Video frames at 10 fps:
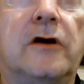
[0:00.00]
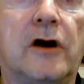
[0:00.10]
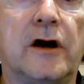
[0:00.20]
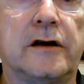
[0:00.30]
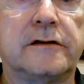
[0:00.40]

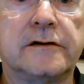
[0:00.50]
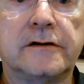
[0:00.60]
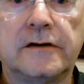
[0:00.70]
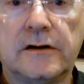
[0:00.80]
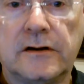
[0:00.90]
Heart.
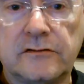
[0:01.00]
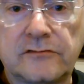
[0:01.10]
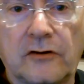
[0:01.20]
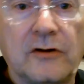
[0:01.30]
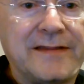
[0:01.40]

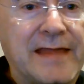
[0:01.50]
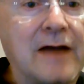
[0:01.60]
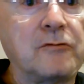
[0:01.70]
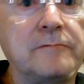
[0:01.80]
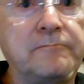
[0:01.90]
So
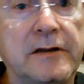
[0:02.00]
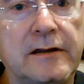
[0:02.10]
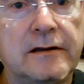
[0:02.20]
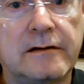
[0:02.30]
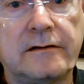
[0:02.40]
that would be